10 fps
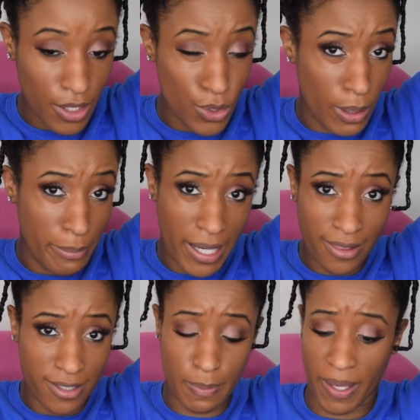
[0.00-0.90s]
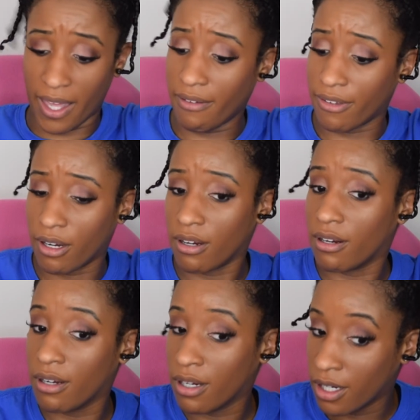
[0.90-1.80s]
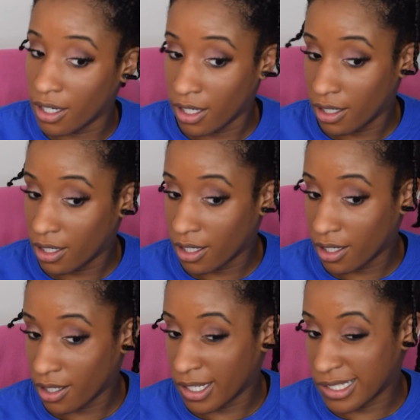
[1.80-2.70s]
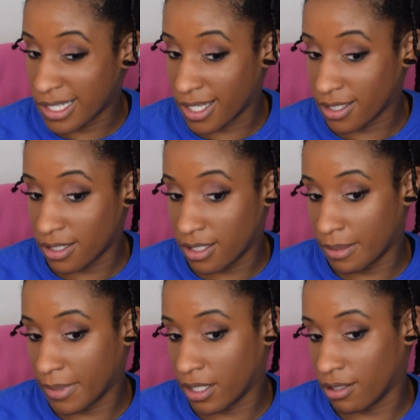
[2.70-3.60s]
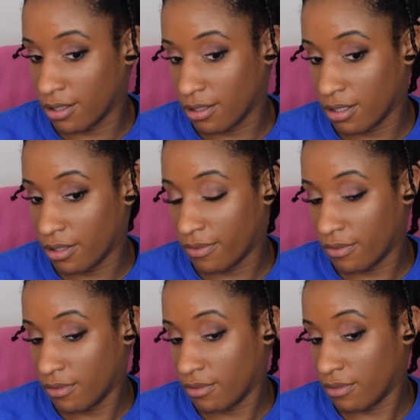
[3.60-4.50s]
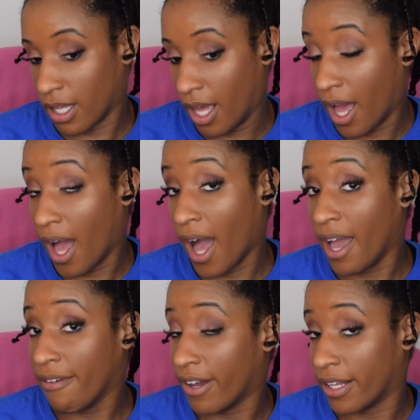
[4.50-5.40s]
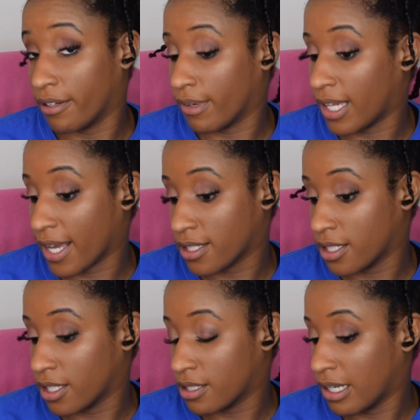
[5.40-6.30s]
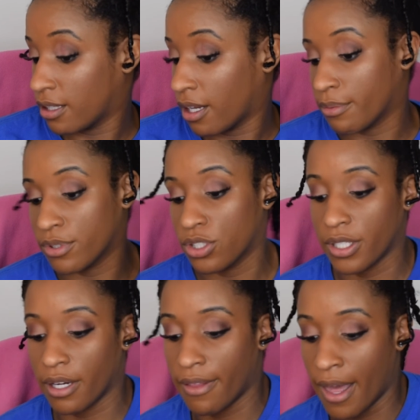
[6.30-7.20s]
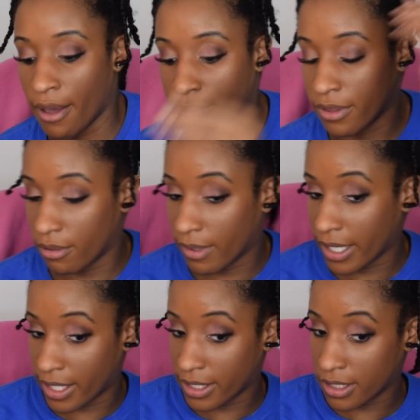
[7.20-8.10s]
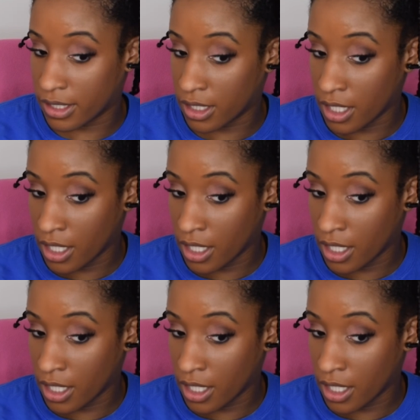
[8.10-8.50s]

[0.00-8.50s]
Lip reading: doing mindless behavior in a sense. I mean, I find it relaxing, so I thought I would share that with you guys.